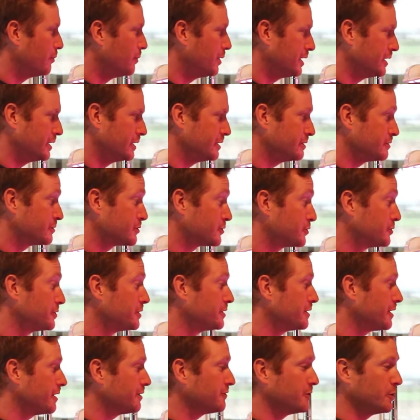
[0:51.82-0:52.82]
but soon
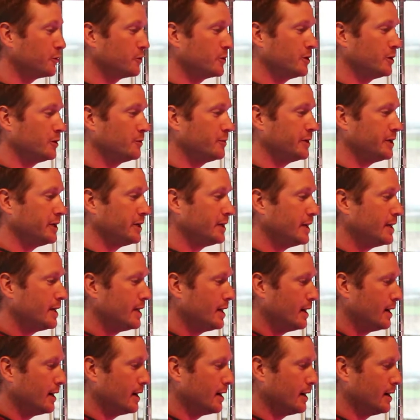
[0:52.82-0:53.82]
enough it will be.
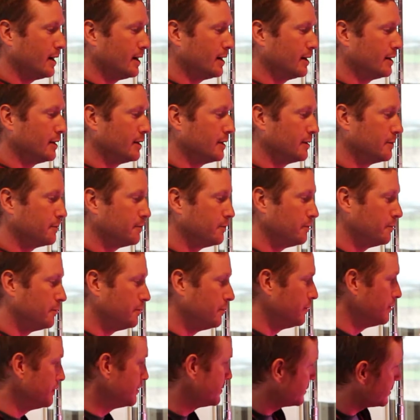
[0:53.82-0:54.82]
Uh,
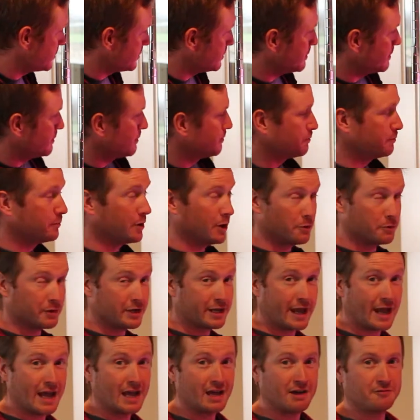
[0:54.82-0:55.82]
but
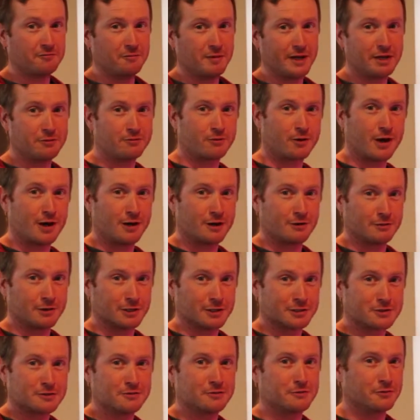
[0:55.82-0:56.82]
we have made
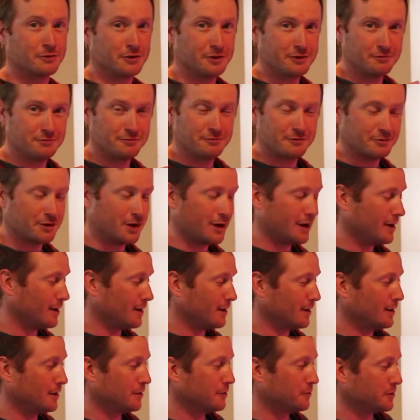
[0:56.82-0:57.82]
progress. We've,
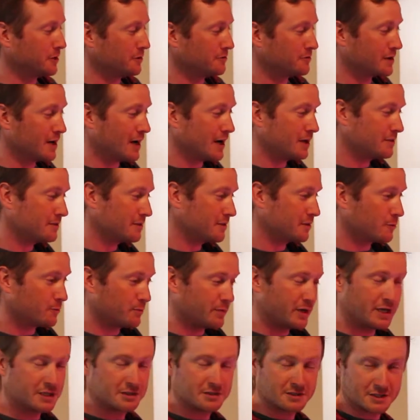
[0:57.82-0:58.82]
uh, we've got their
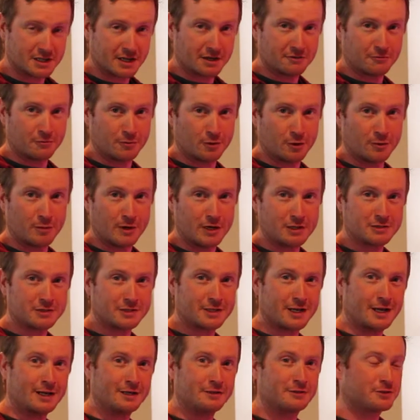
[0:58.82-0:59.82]
bed set for them
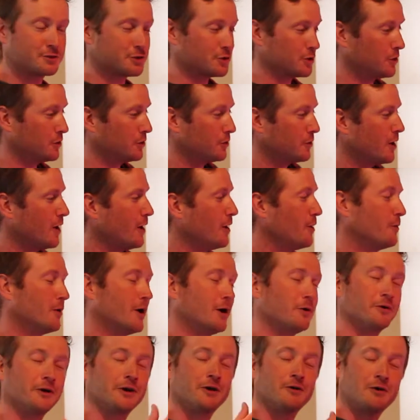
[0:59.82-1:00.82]
outside, so
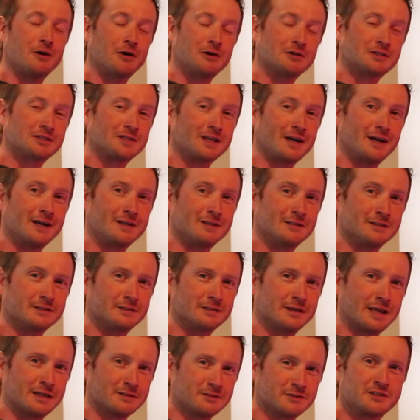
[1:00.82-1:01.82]
why don't we go outside
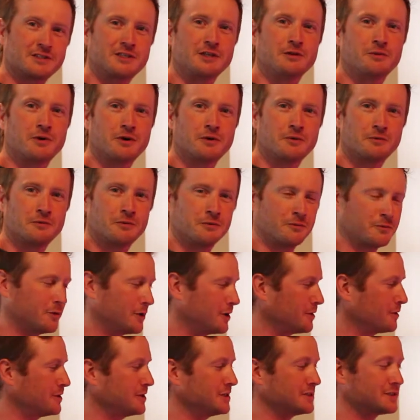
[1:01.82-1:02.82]
and, and see what,
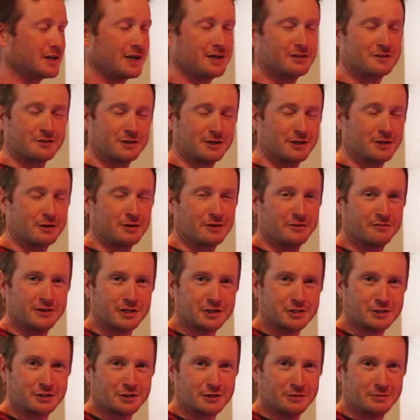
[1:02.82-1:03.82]
where these guys are going to
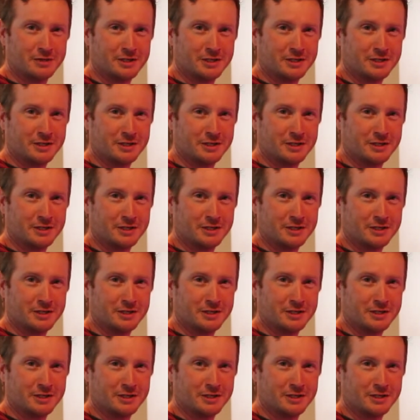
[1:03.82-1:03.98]
eventually